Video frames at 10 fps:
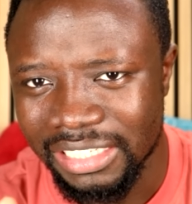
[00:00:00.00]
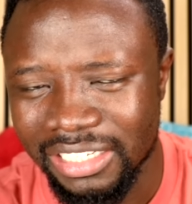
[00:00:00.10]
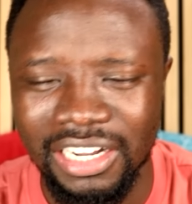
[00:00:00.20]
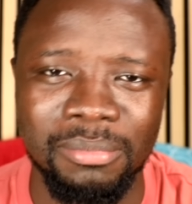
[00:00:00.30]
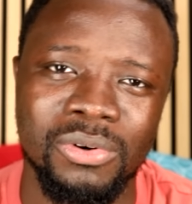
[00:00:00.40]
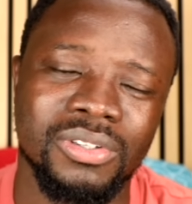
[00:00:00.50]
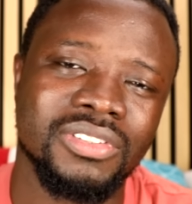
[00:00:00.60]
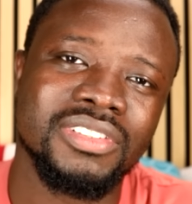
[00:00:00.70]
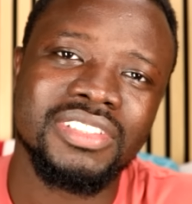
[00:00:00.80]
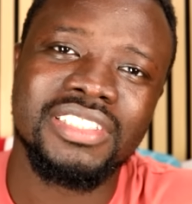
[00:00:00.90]
come on.
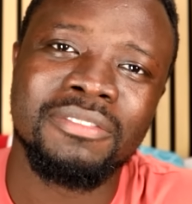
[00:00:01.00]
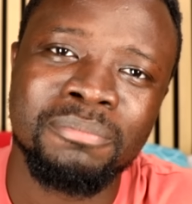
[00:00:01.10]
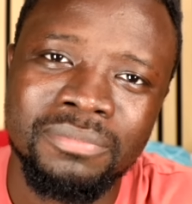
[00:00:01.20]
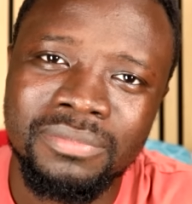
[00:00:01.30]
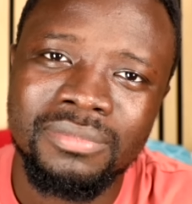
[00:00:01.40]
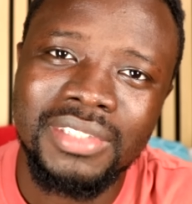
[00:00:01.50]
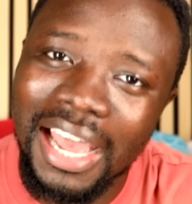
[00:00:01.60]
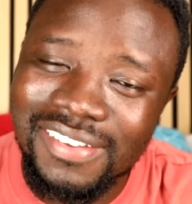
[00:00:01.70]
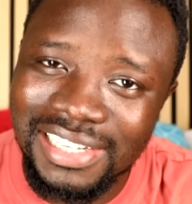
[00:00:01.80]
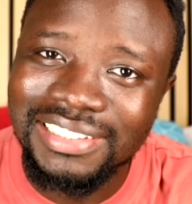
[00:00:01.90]

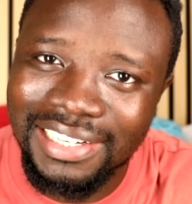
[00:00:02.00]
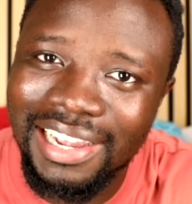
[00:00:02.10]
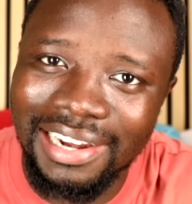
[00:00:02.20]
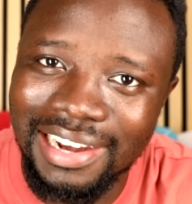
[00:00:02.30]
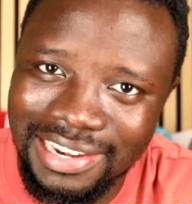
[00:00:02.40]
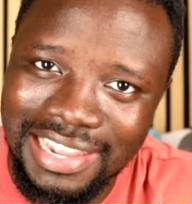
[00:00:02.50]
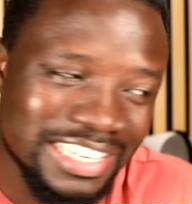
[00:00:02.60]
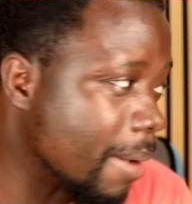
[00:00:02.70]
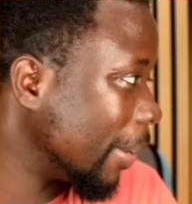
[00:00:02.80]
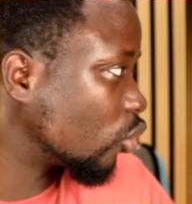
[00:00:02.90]
1,300
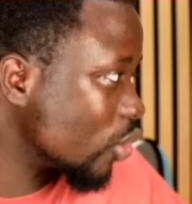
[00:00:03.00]
years, now me